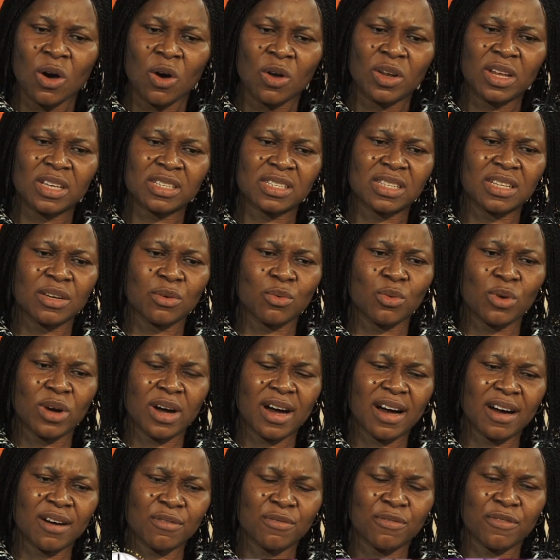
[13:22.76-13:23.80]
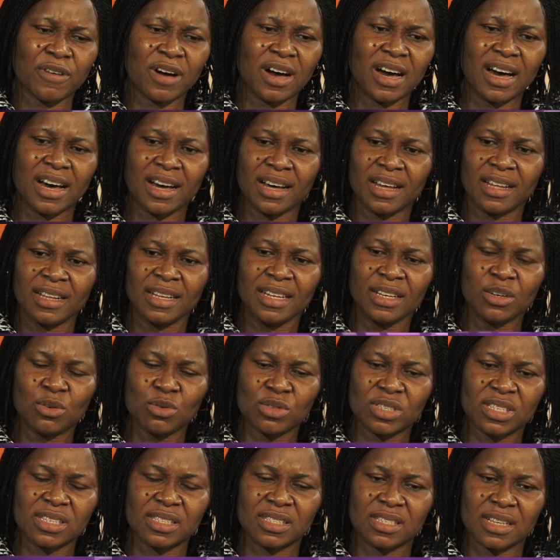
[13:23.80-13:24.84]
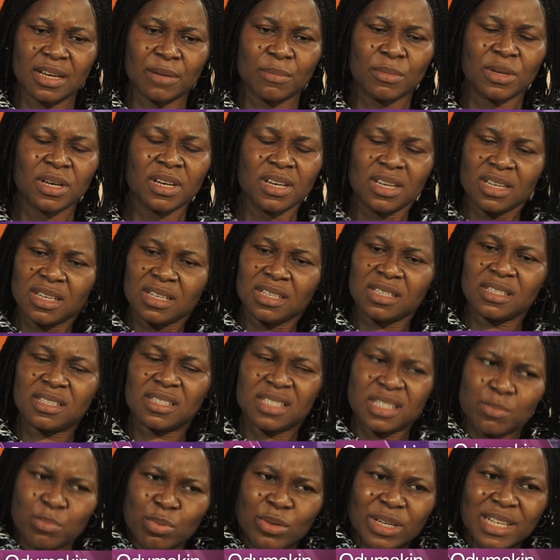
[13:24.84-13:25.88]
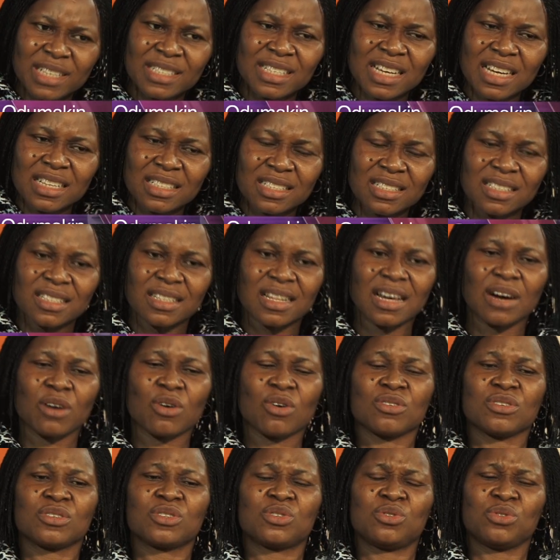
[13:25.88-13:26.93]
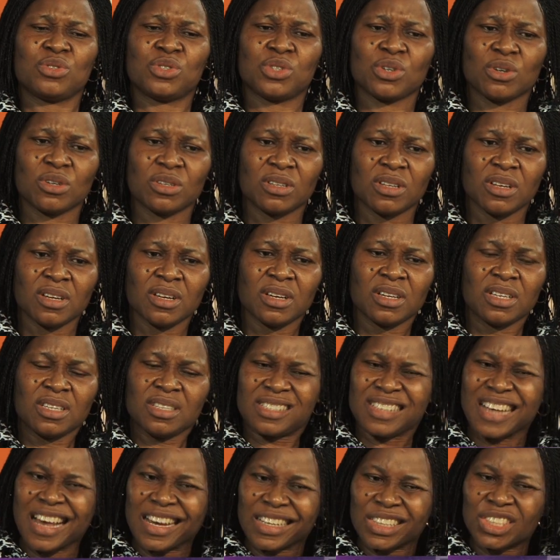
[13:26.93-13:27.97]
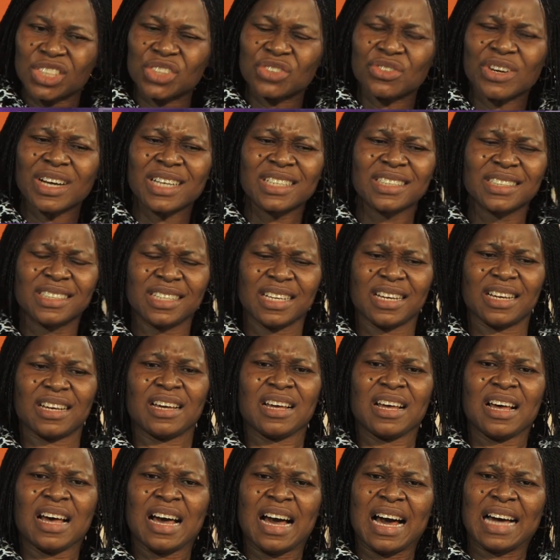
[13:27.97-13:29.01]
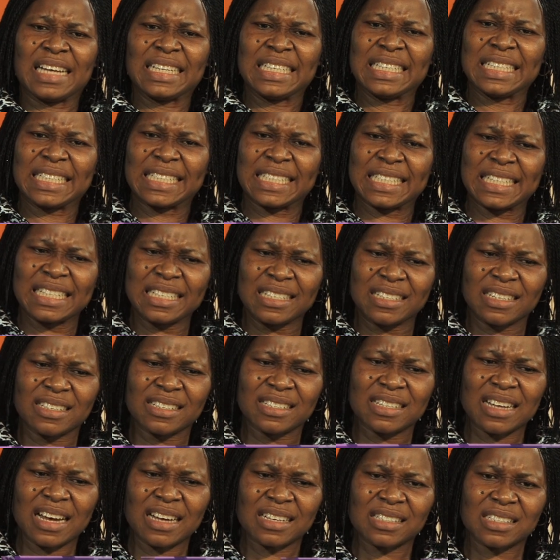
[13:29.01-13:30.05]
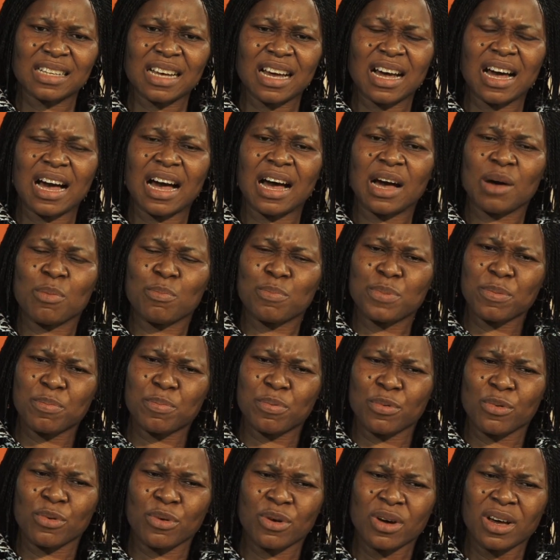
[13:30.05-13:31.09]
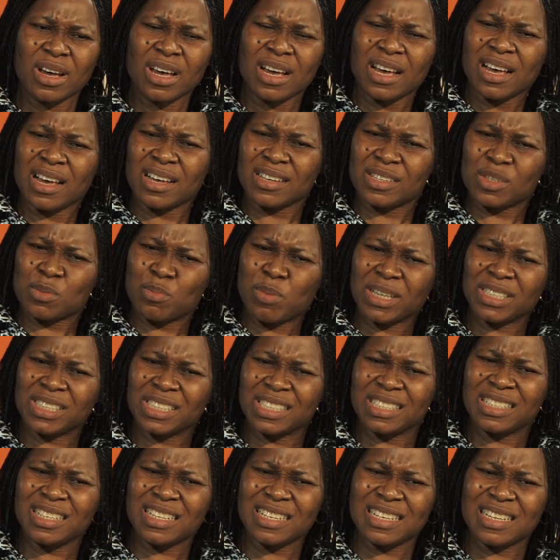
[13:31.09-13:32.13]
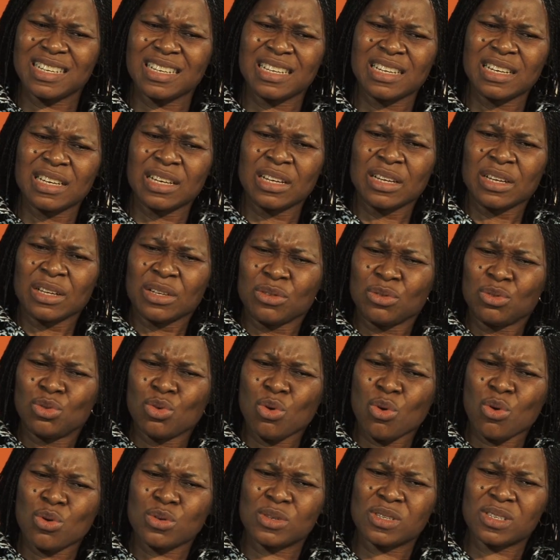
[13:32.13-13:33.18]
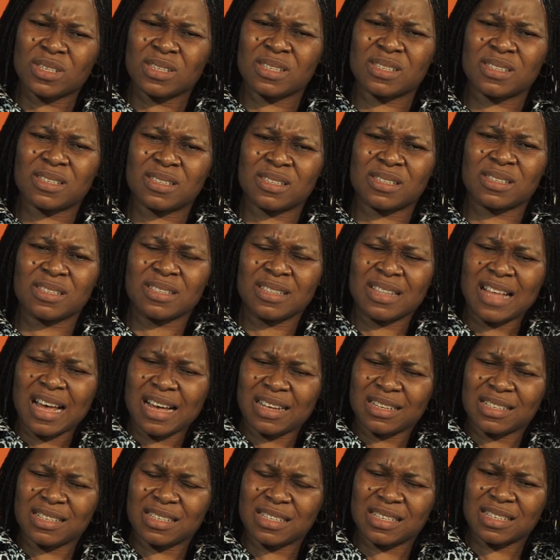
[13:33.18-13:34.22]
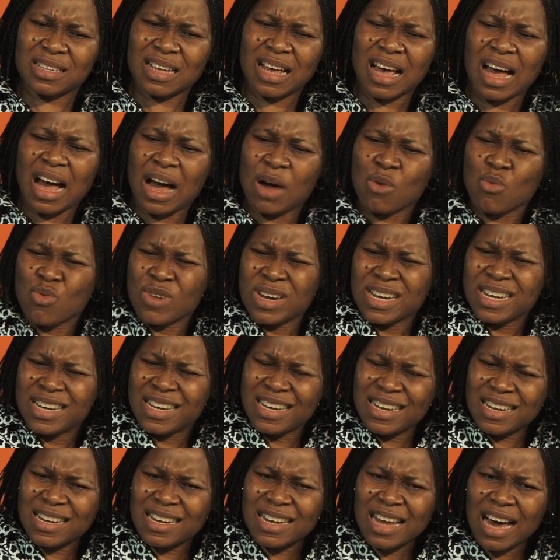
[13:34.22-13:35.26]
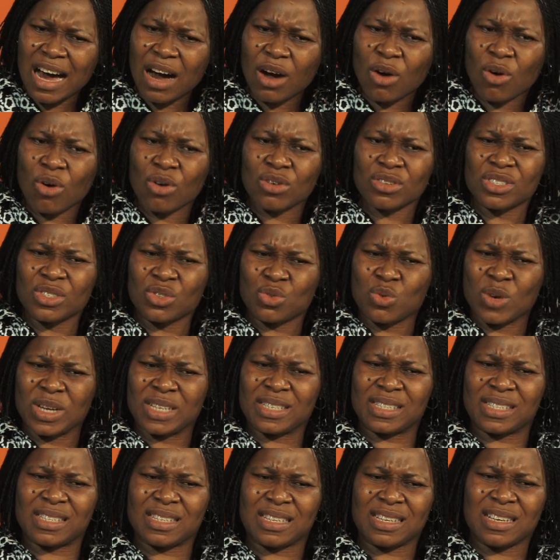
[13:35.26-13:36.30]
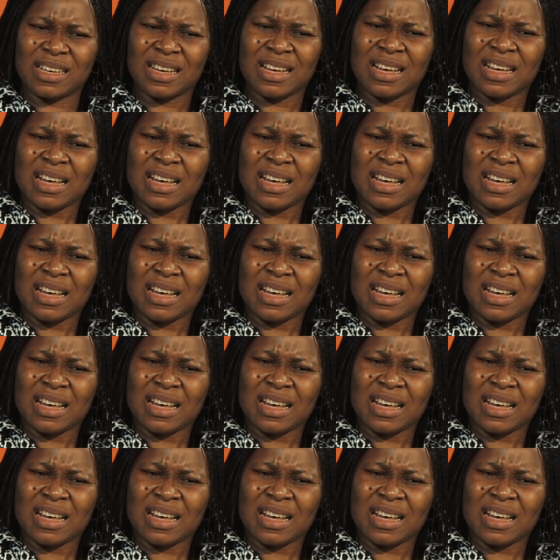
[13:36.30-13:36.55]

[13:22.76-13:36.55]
Honestly, we have our legal system. It's stipulated in our constitution. It's enshrined there. And the thing is that our people, especially those that are within our constituency,